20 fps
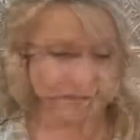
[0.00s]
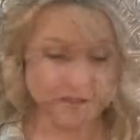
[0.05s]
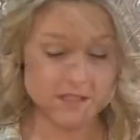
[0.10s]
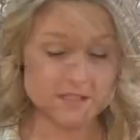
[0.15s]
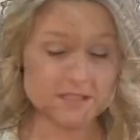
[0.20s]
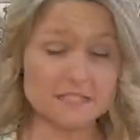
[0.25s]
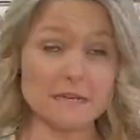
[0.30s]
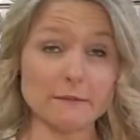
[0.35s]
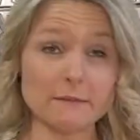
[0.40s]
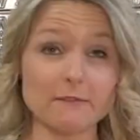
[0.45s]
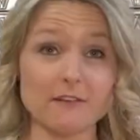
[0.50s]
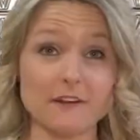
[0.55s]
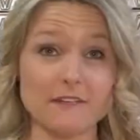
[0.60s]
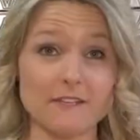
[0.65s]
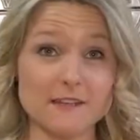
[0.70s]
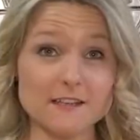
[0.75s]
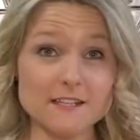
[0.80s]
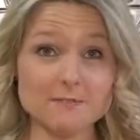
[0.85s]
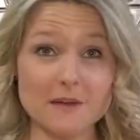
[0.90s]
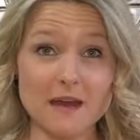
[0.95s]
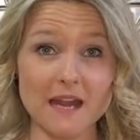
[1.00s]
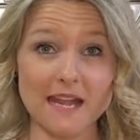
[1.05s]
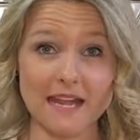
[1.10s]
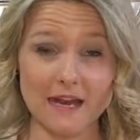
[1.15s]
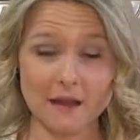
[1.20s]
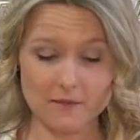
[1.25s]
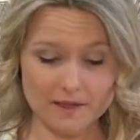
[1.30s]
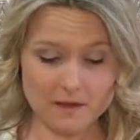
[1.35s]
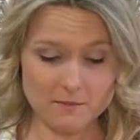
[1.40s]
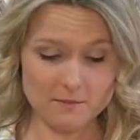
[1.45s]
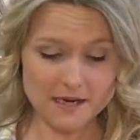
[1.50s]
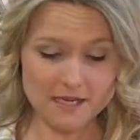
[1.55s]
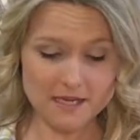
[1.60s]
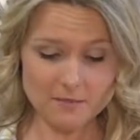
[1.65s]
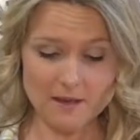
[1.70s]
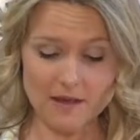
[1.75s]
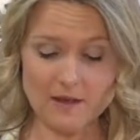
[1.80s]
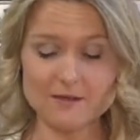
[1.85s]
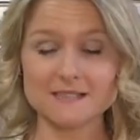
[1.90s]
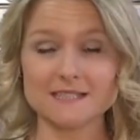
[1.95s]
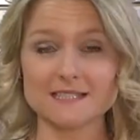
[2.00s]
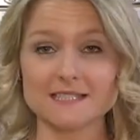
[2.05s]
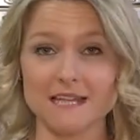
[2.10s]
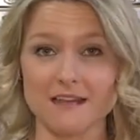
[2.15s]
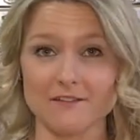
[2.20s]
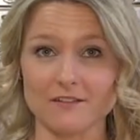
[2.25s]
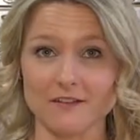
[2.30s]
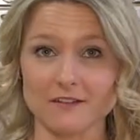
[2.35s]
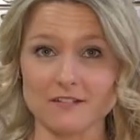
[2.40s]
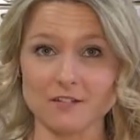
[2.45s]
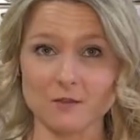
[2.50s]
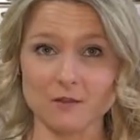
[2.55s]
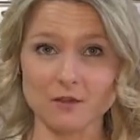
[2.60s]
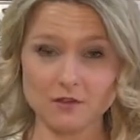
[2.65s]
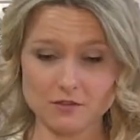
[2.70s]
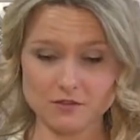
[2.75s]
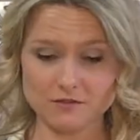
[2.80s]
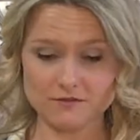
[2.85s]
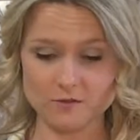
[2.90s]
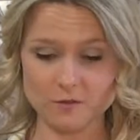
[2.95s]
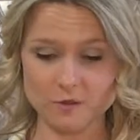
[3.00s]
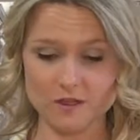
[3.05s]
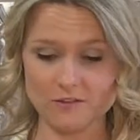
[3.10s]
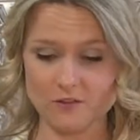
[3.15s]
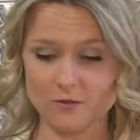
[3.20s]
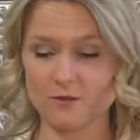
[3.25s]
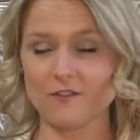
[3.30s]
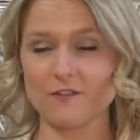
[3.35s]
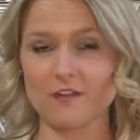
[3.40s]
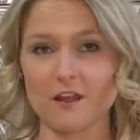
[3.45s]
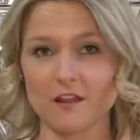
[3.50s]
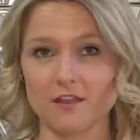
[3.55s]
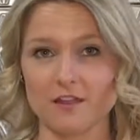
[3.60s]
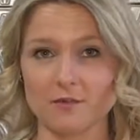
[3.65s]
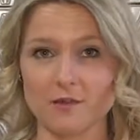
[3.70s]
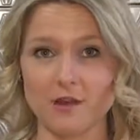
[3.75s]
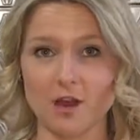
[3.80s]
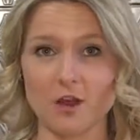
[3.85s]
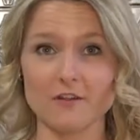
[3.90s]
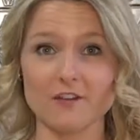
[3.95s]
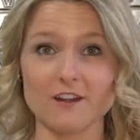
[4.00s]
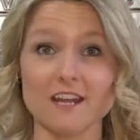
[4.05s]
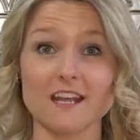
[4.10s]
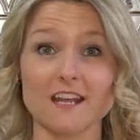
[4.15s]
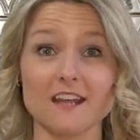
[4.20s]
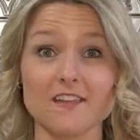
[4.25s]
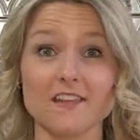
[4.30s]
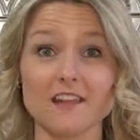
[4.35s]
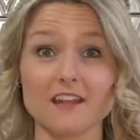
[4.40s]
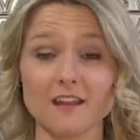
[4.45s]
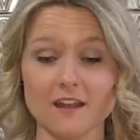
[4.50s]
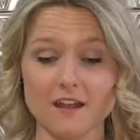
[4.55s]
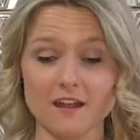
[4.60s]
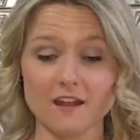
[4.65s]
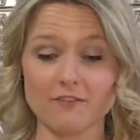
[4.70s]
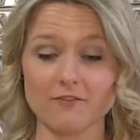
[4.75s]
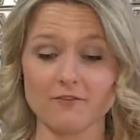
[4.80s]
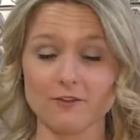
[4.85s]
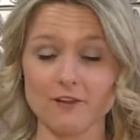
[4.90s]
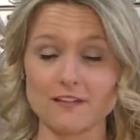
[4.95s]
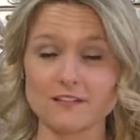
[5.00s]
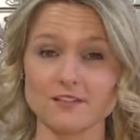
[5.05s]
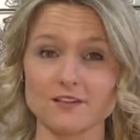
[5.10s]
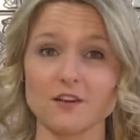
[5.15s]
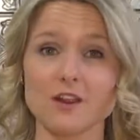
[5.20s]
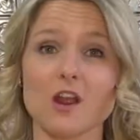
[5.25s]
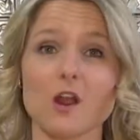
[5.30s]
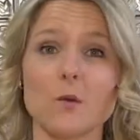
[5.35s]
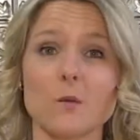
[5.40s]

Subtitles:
So now we've got these patted out. It made about 7, so here's 4 of them. I've got 3 already in the freezer.